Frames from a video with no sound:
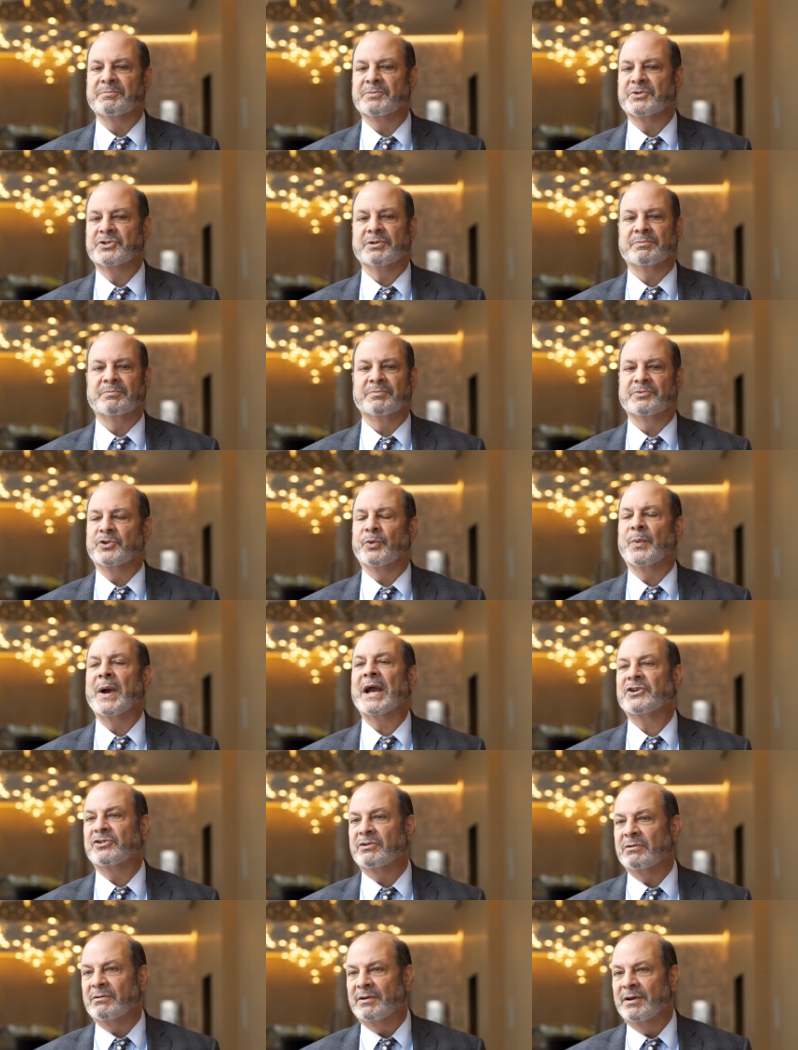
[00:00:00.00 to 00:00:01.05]
some
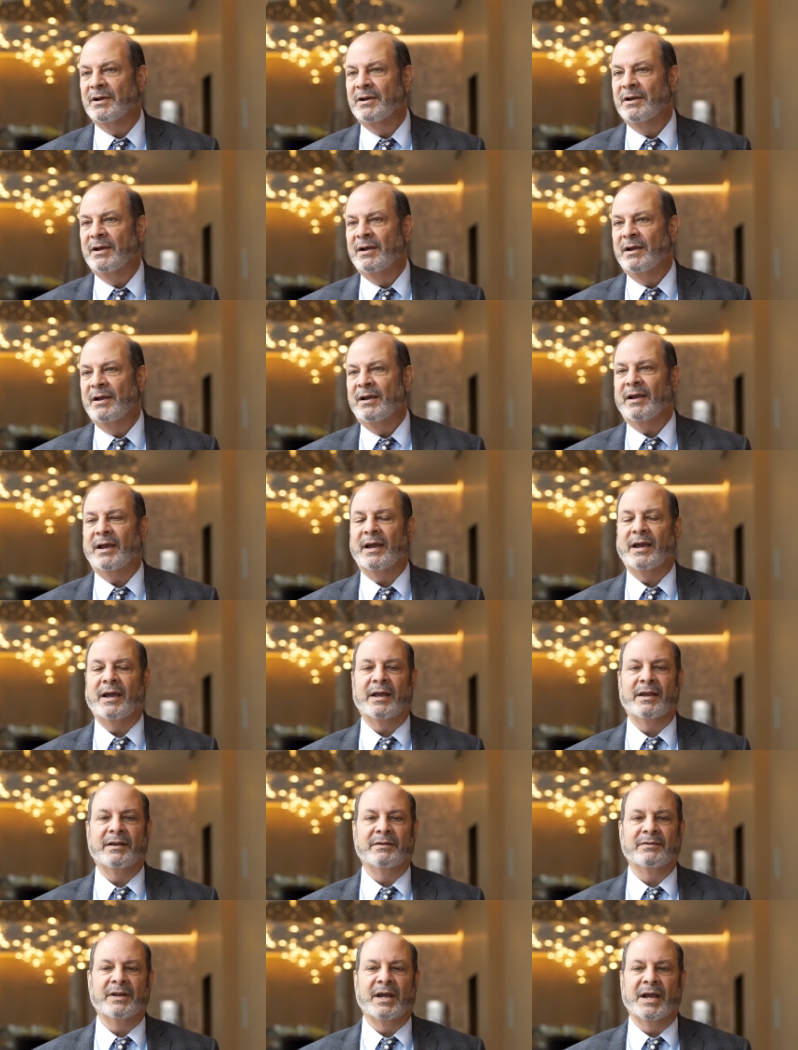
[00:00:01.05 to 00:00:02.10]
direction
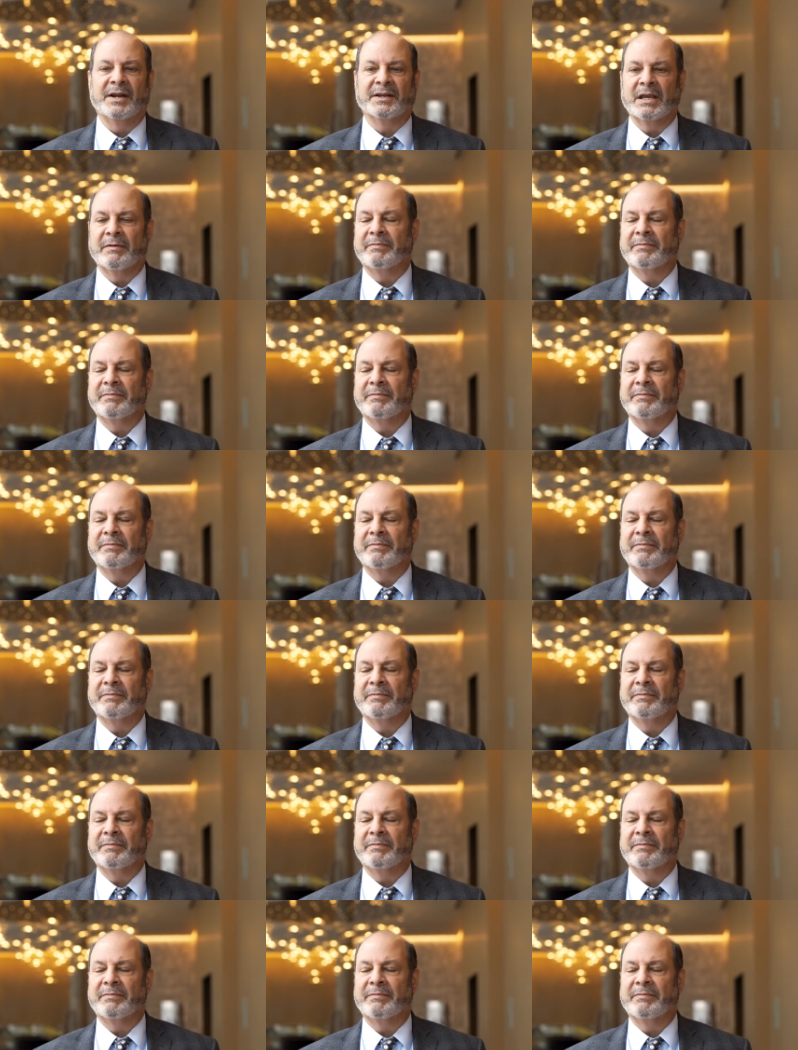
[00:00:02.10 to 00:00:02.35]
and